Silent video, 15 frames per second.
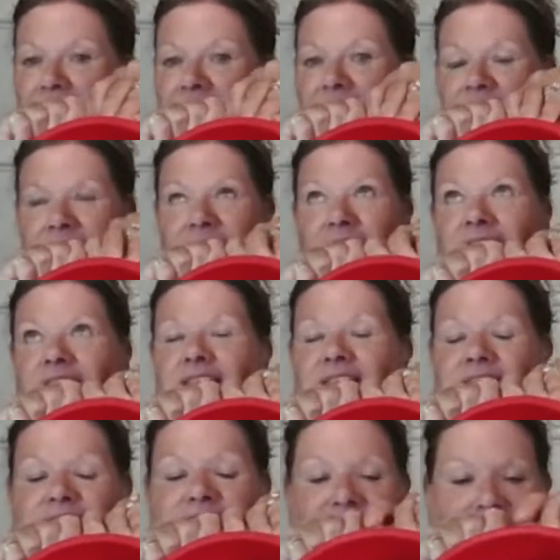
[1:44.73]
been
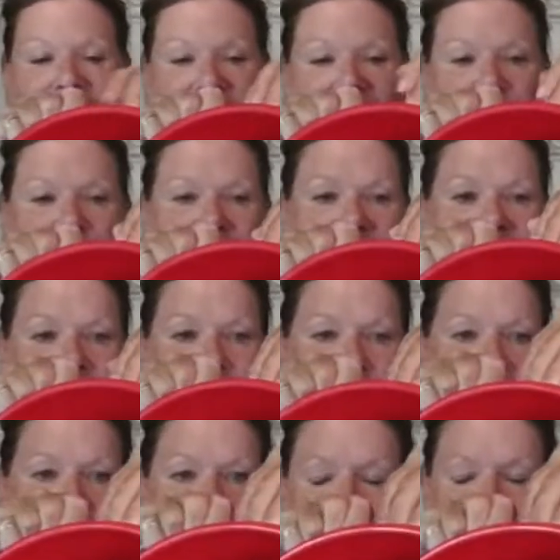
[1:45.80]
doing so
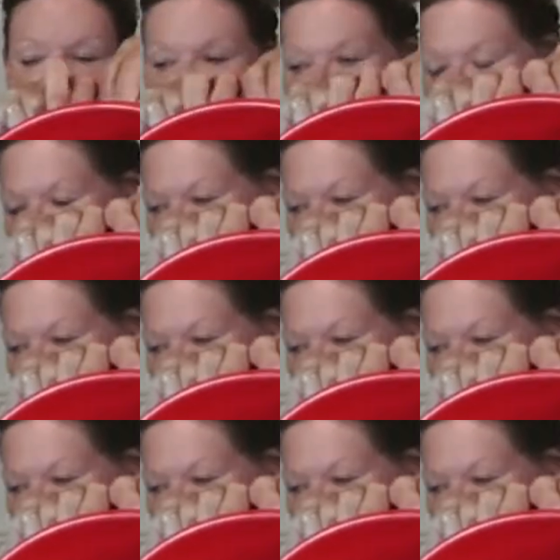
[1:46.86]
many different